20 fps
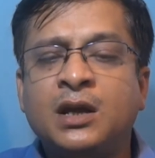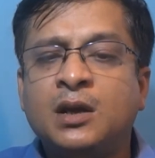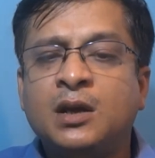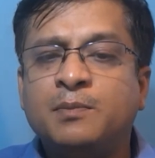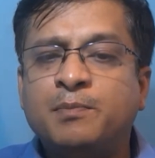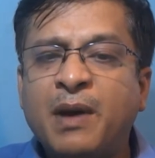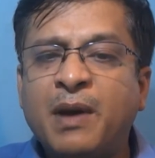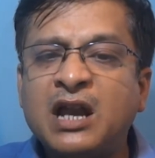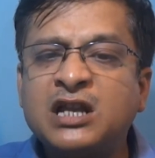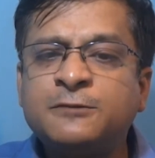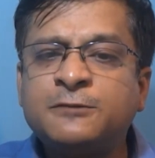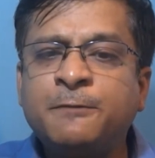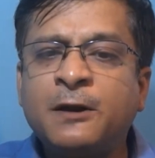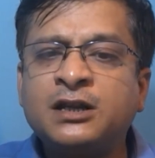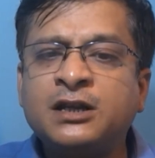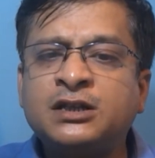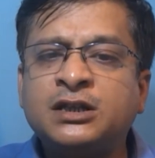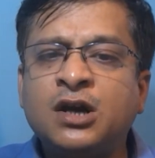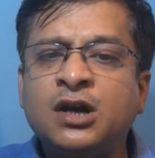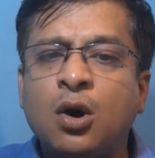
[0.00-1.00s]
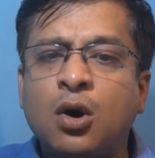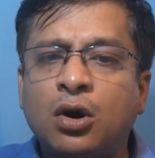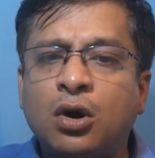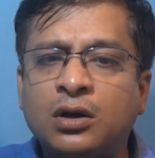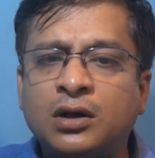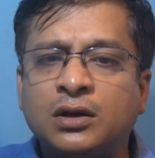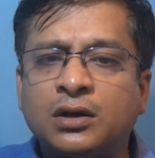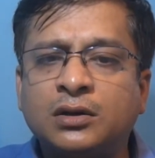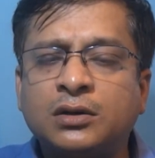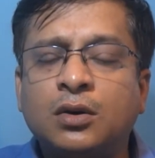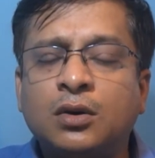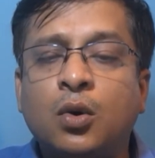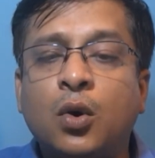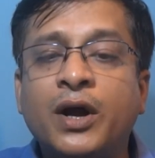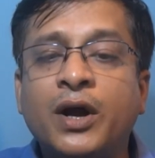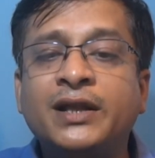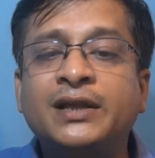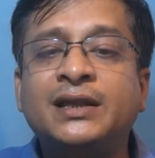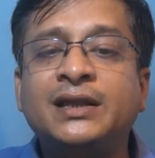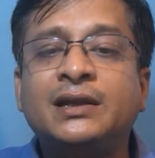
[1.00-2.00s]
Bell's palsy occurs
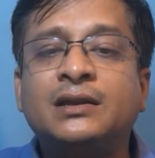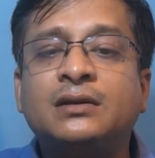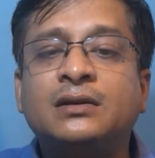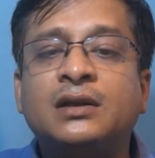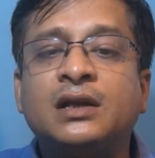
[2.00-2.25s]
when